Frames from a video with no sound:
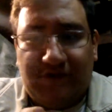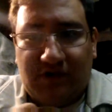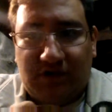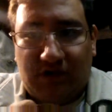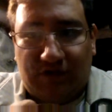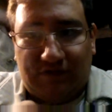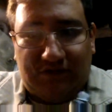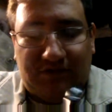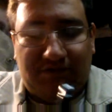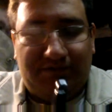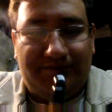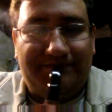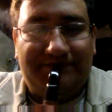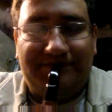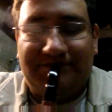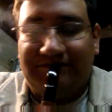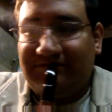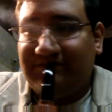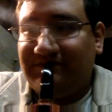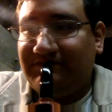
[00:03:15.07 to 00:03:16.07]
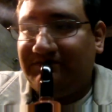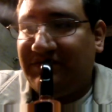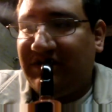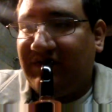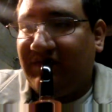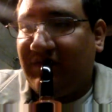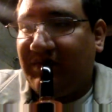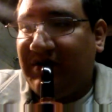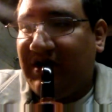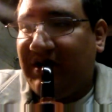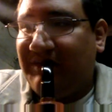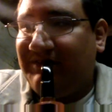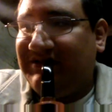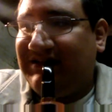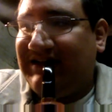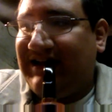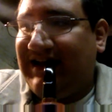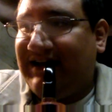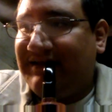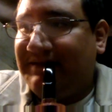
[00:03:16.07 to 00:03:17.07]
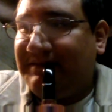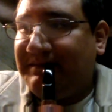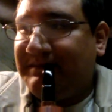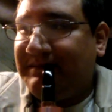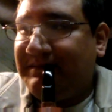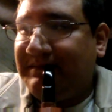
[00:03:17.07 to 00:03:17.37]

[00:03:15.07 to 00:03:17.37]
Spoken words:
Gurgle. Bit of a problem with that.